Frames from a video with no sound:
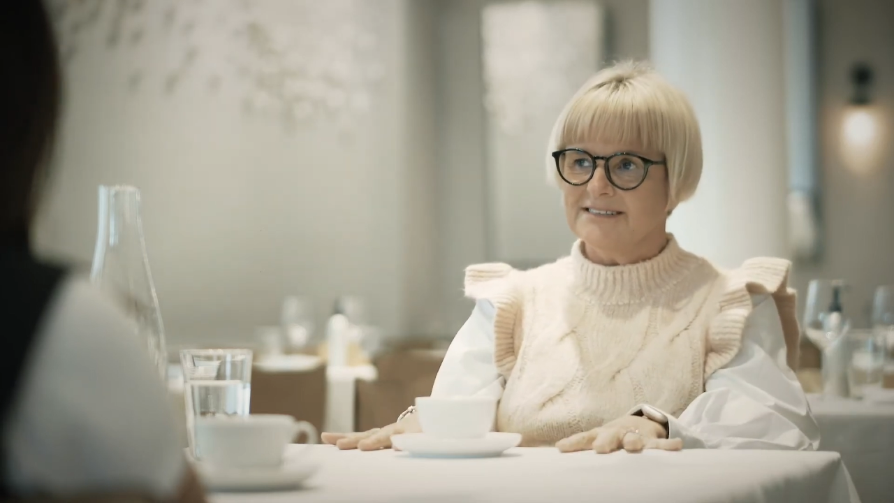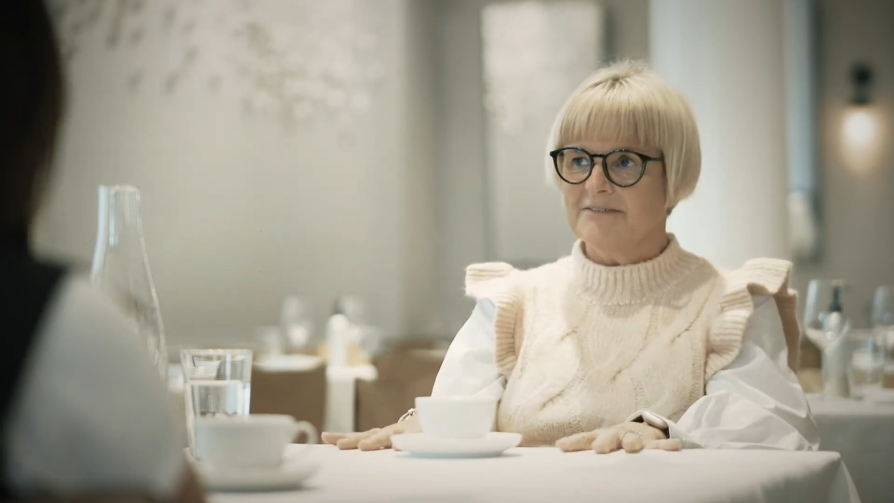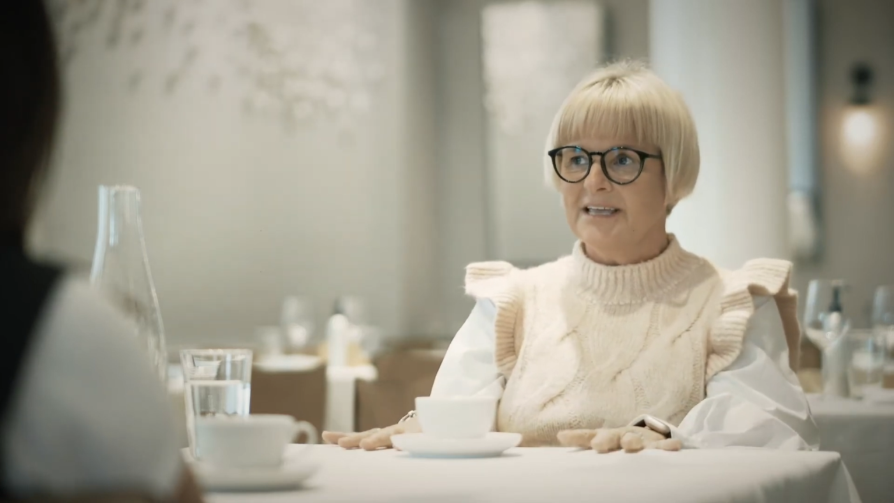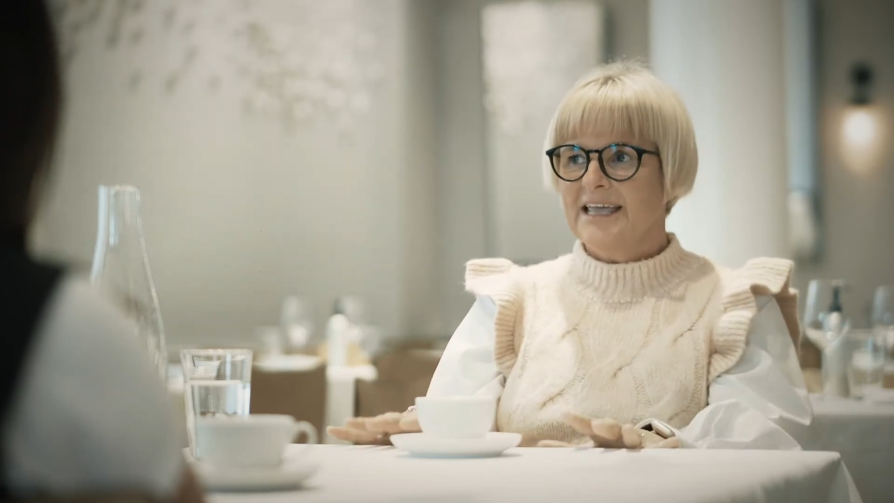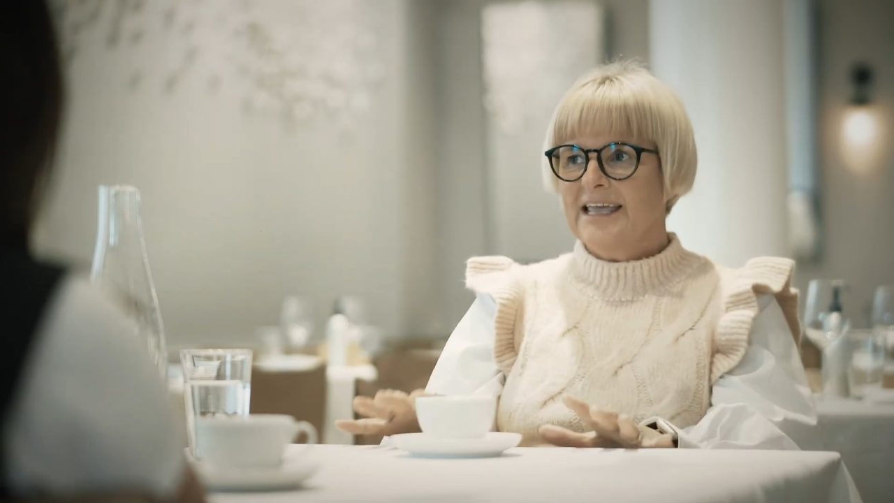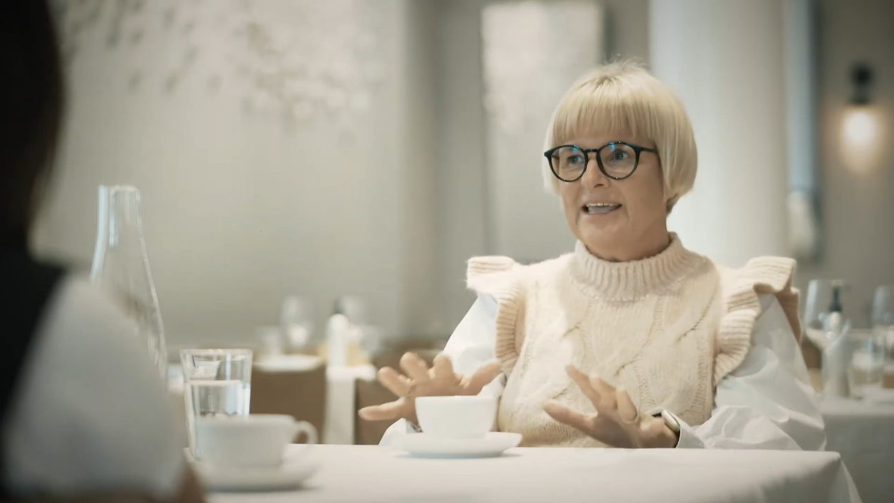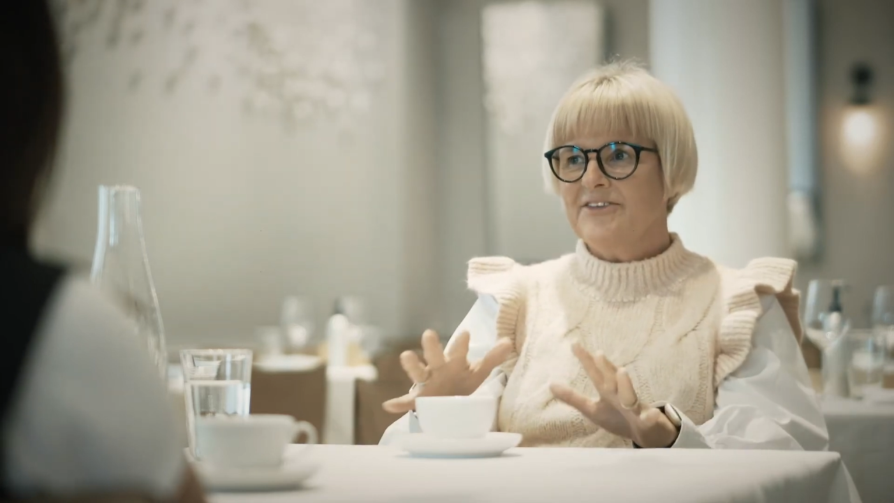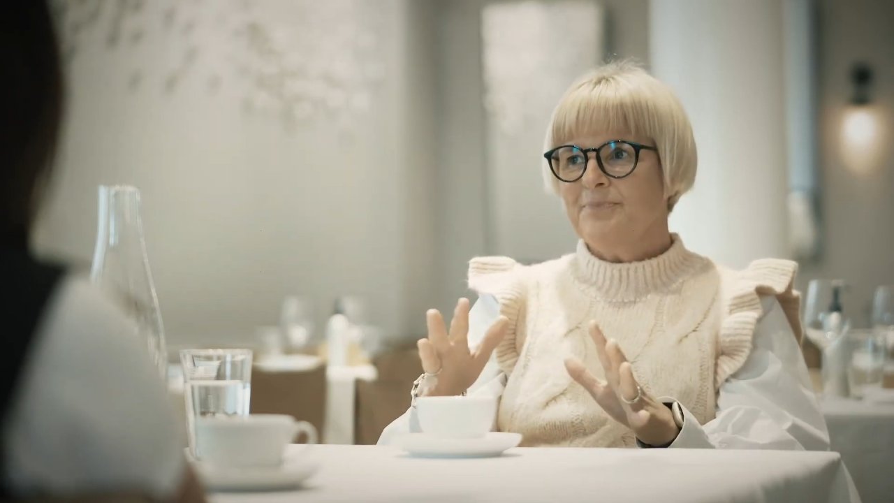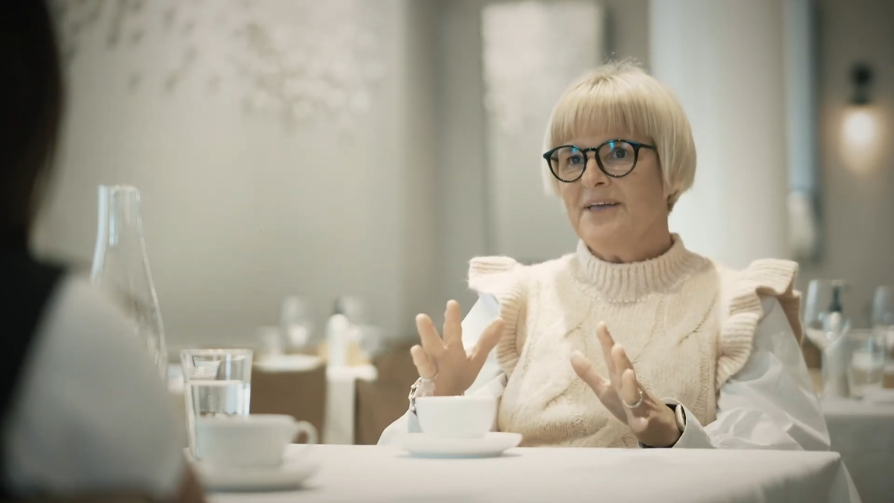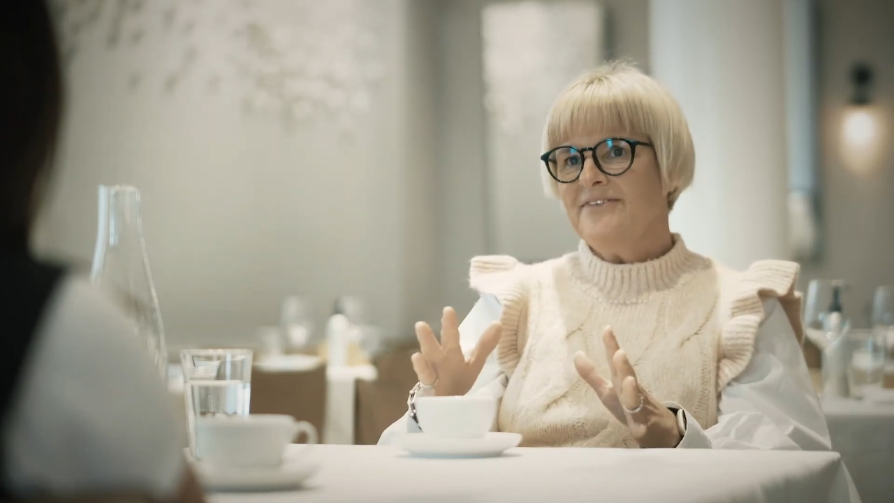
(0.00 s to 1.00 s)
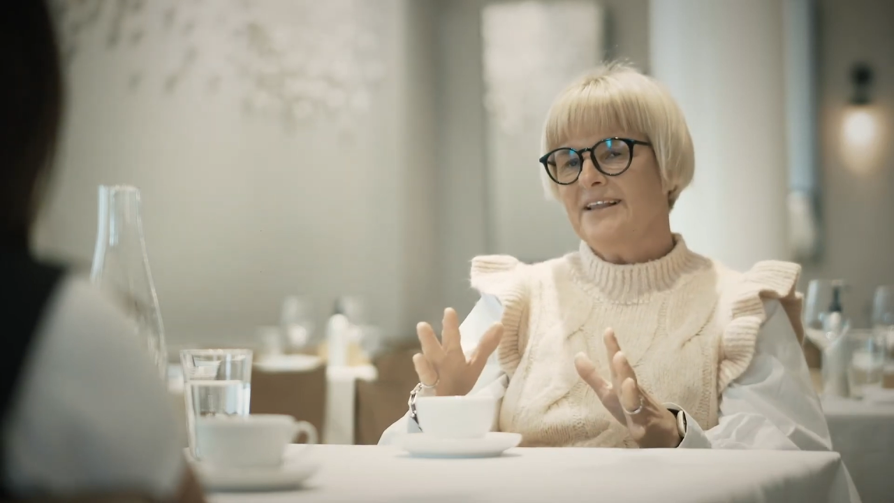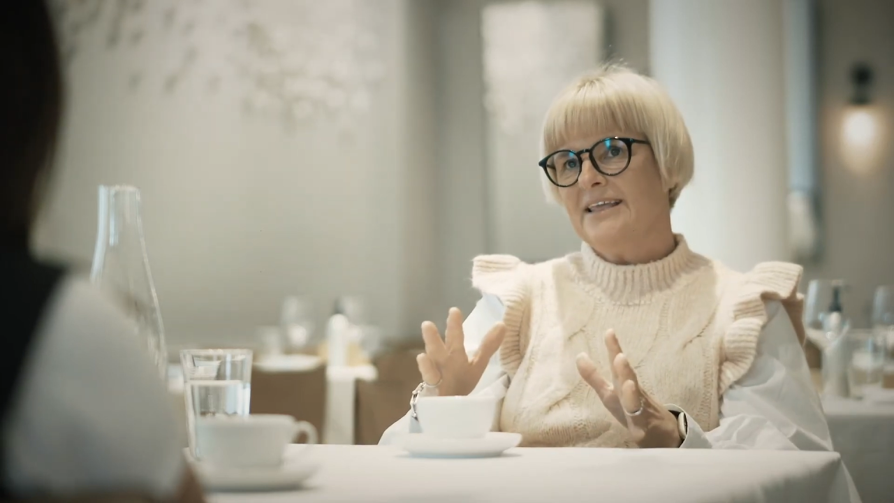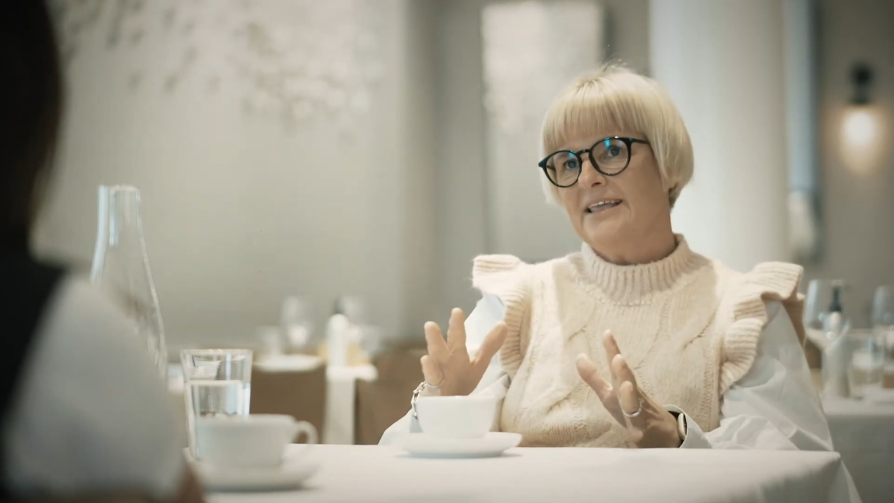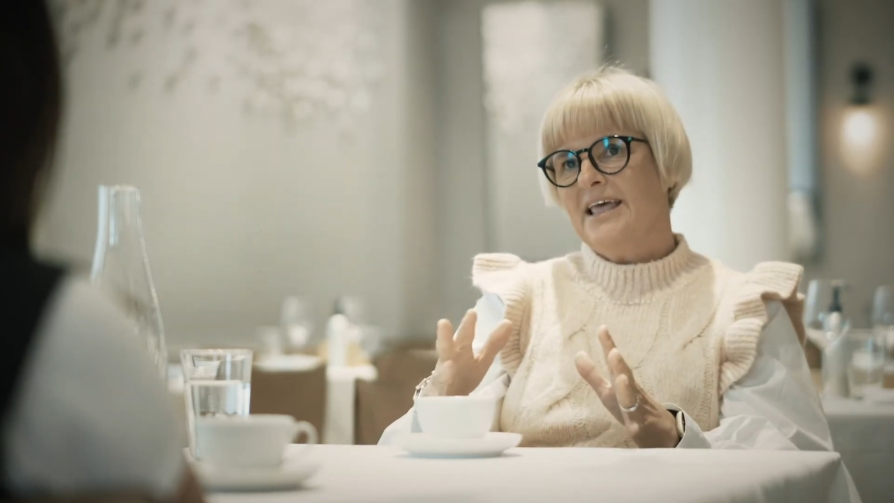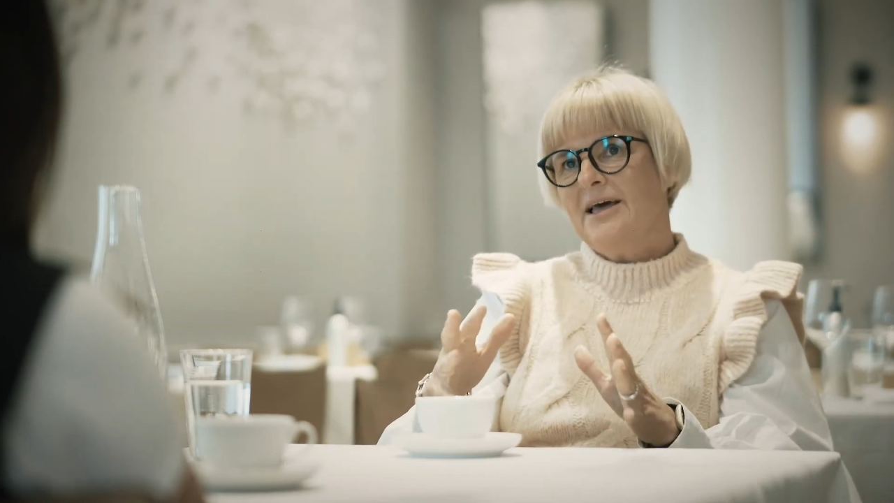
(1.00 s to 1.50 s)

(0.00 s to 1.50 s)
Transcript: So it's basically